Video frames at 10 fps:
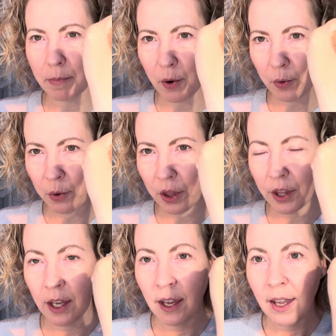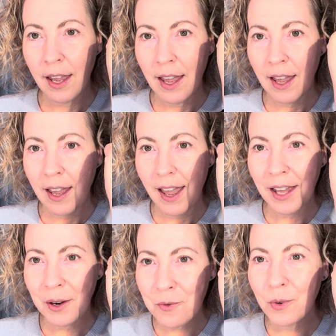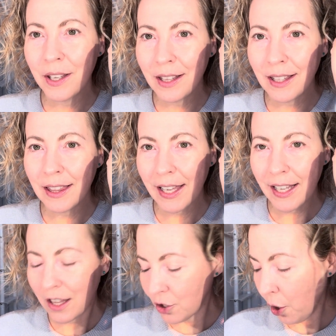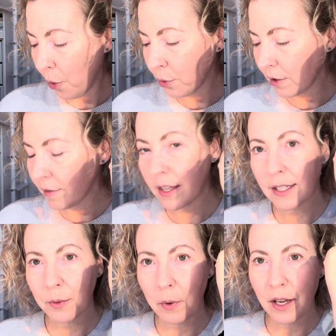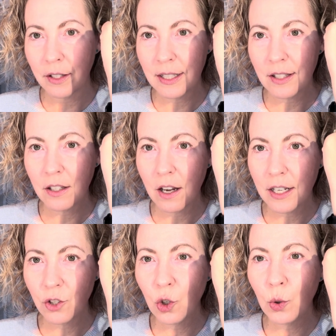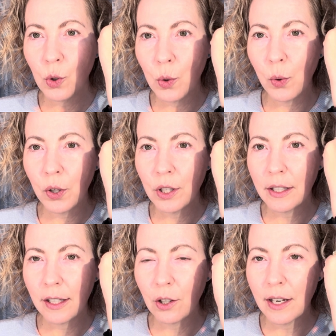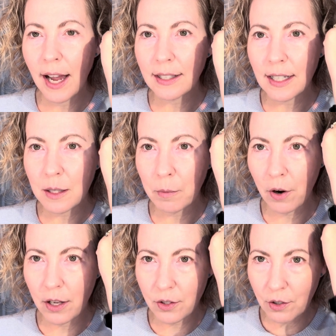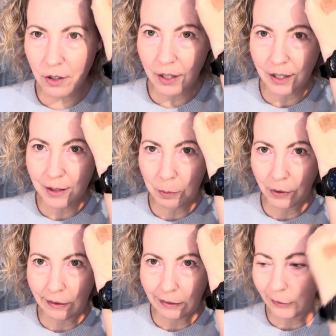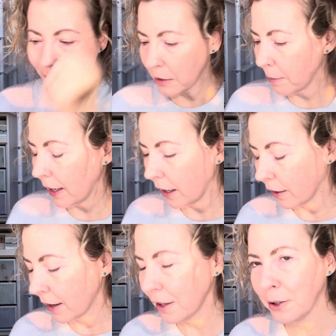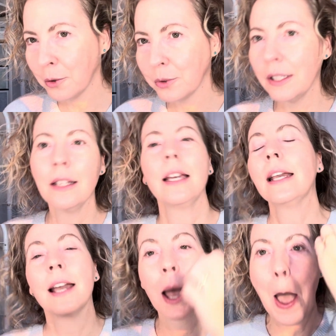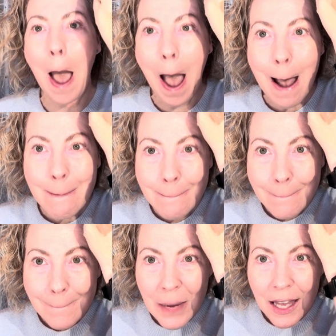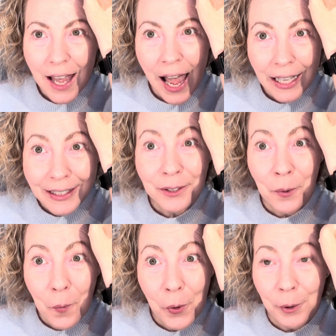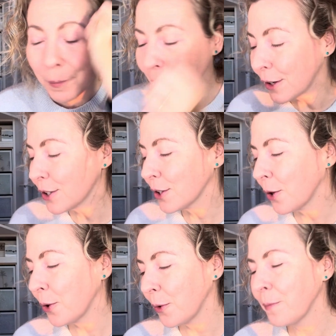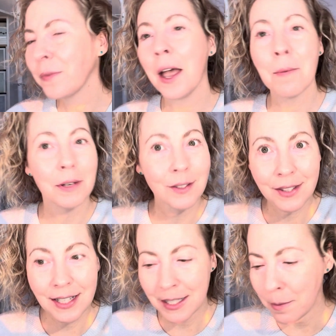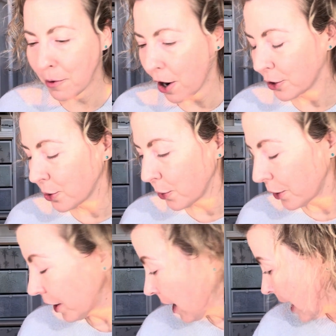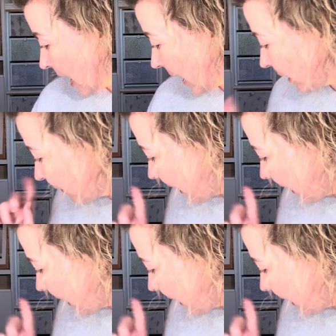both. And I really like the tone of this one. It's not too cool. It could act as a bronzer, like it's pretty close to my hair color, only like a little warmer. So I'm gonna use it as a bronzer. And if it